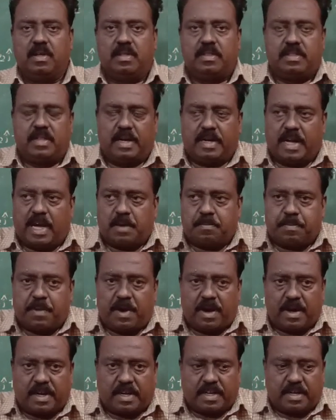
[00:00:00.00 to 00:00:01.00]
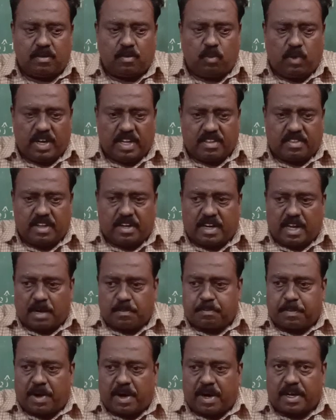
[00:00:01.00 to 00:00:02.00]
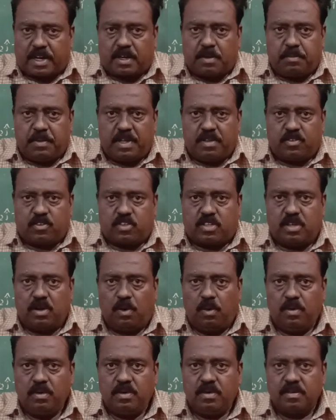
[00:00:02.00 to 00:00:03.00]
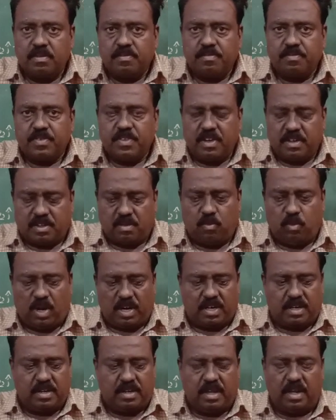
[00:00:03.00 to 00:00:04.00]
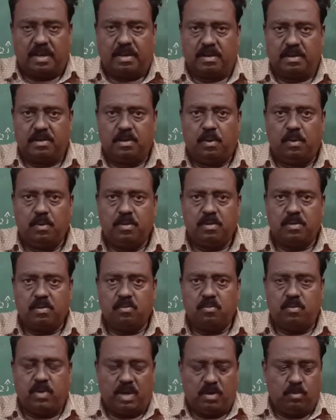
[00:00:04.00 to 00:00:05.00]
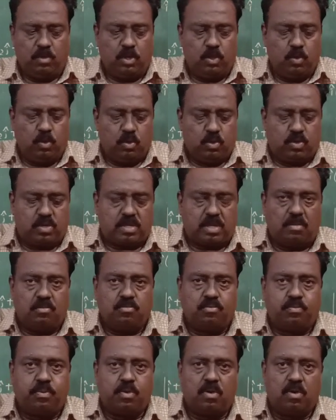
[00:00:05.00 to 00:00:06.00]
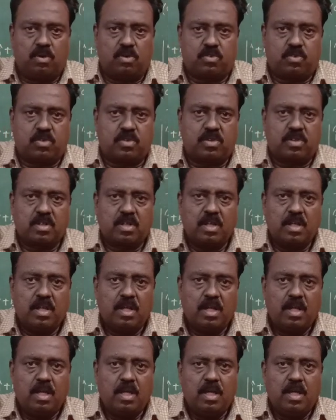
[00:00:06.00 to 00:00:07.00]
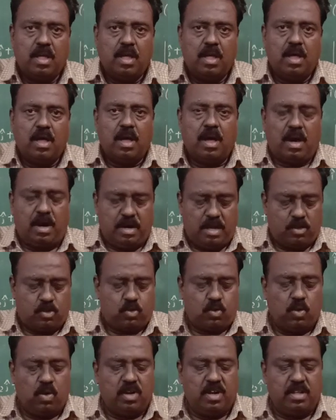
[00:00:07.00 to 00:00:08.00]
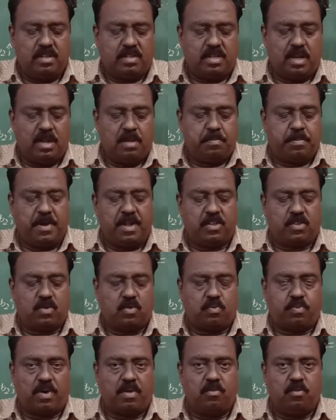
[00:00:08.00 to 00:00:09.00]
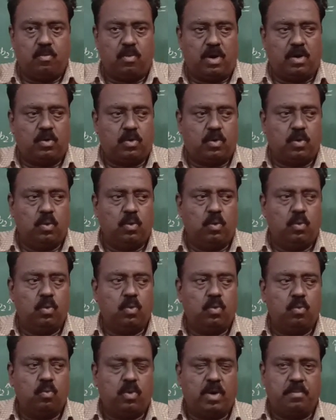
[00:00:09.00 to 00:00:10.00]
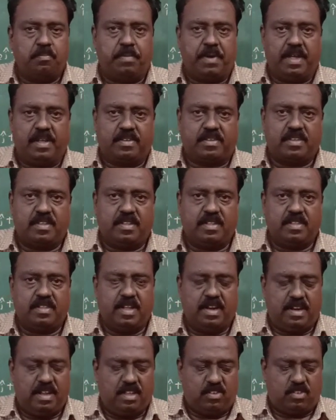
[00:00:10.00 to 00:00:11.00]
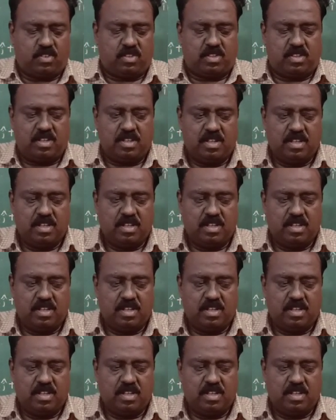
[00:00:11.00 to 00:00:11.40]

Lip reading: The dot product, what is the dot product means? It's a work done. When we use some force and a stone is replaced from one to one place, that is